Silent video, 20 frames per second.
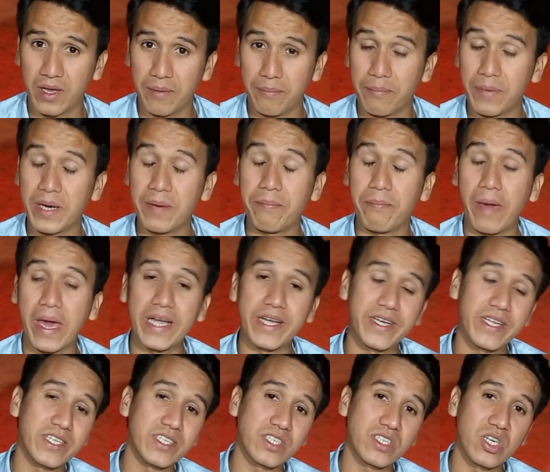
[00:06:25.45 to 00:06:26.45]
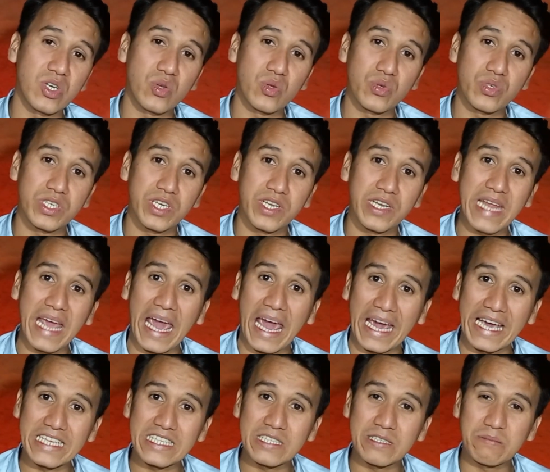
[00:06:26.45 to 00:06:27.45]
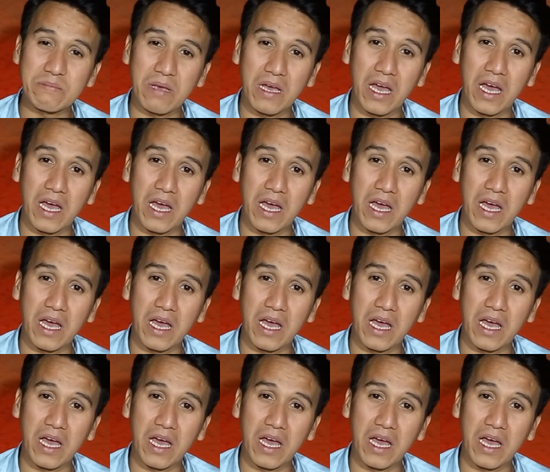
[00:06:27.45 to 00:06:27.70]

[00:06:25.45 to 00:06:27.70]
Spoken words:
but merit institution has